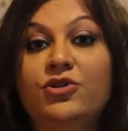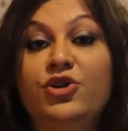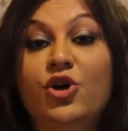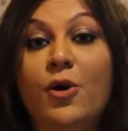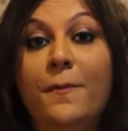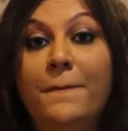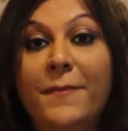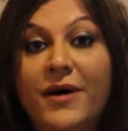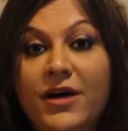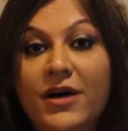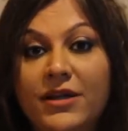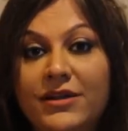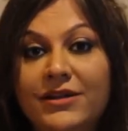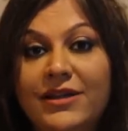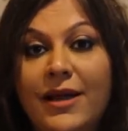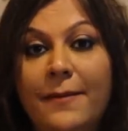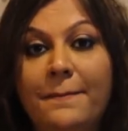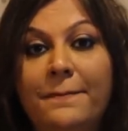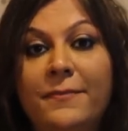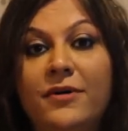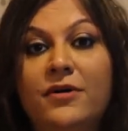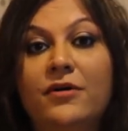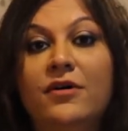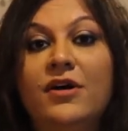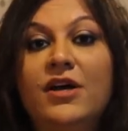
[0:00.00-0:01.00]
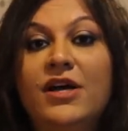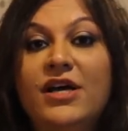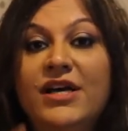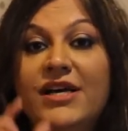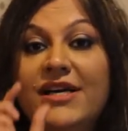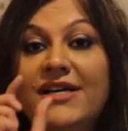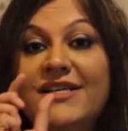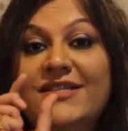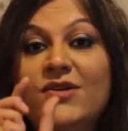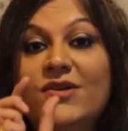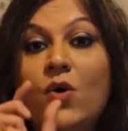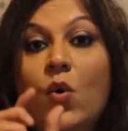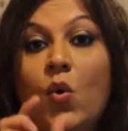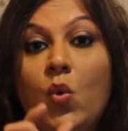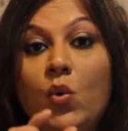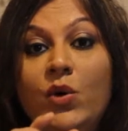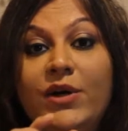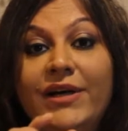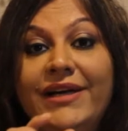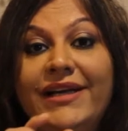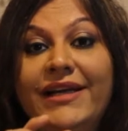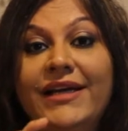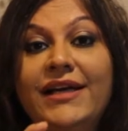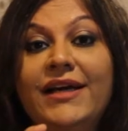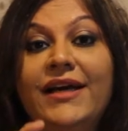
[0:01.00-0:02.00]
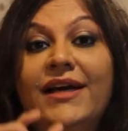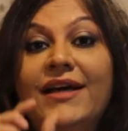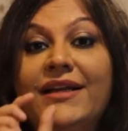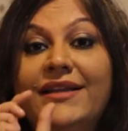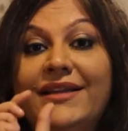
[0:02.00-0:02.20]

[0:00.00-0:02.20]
your birth number is only